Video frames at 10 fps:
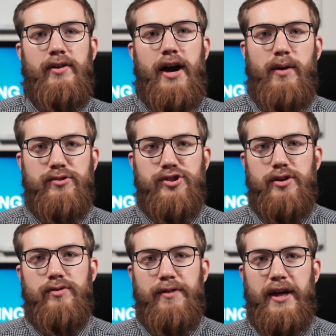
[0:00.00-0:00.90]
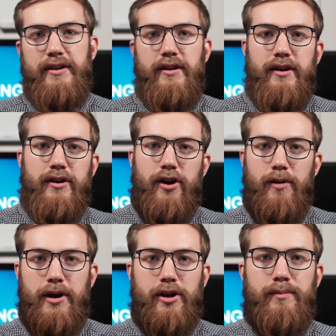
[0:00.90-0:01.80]
I will show you that
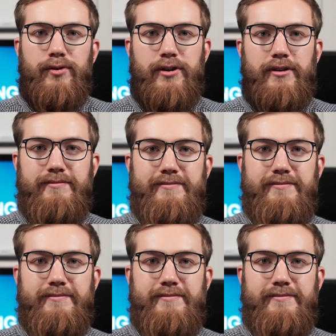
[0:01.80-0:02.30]
on my computer.